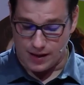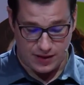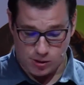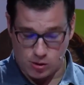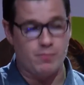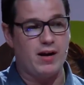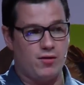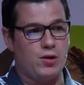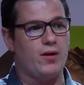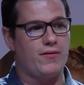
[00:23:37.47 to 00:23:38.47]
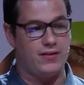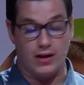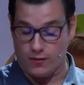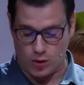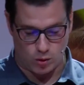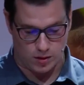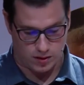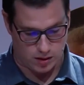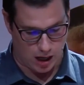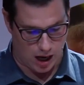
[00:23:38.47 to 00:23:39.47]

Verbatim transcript: And this was mirrored within the other ones.